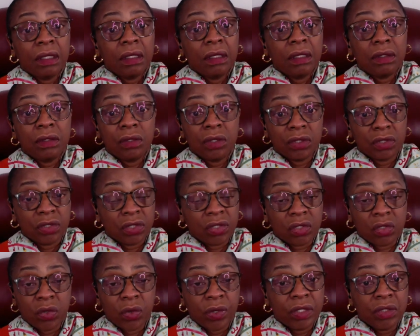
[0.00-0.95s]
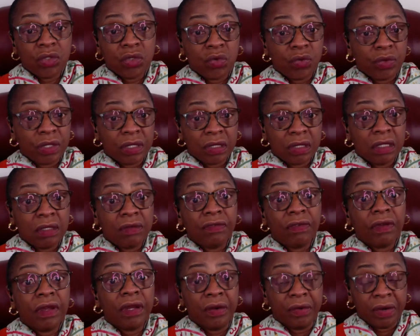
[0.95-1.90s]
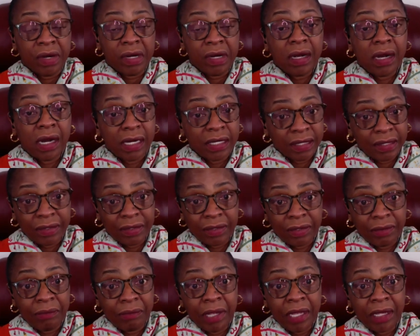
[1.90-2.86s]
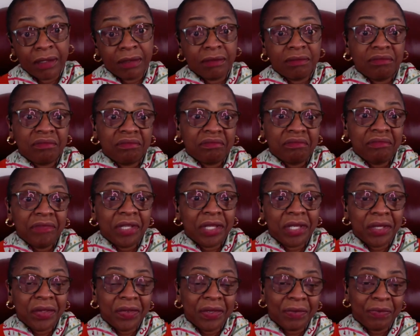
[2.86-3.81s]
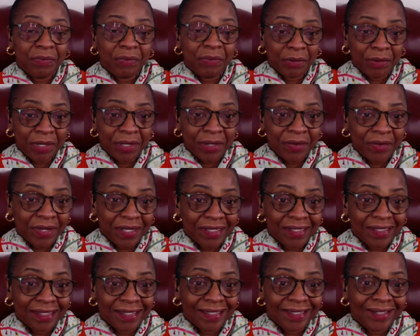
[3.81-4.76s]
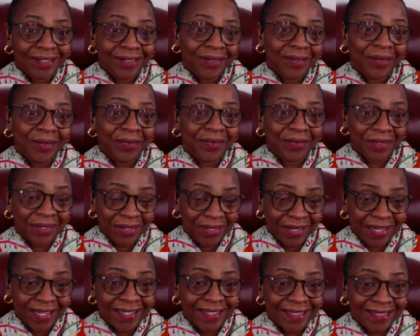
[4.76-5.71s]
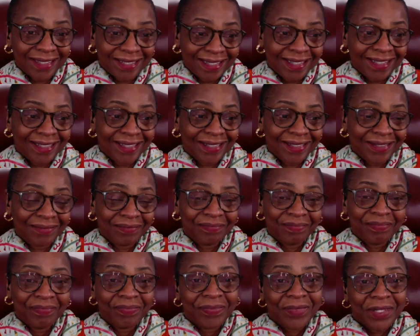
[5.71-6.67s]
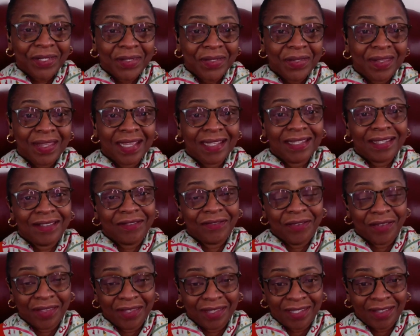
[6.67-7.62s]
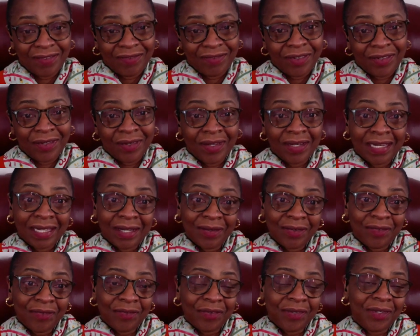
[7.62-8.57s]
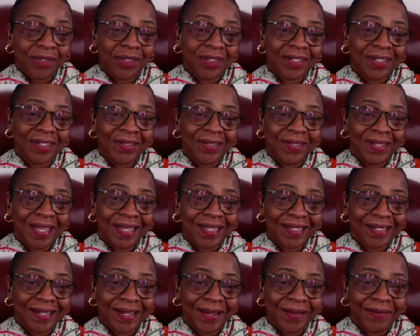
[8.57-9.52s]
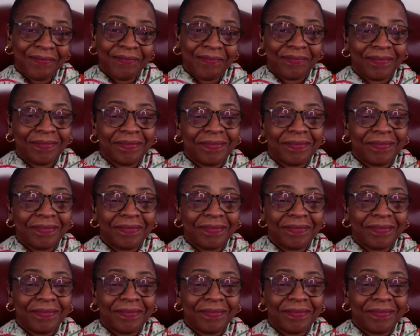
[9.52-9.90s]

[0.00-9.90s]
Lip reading: you're just going to receive a green card in the mail, making you a permanent resident of the United States. So that's it for this video, and I look forward to seeing you next time.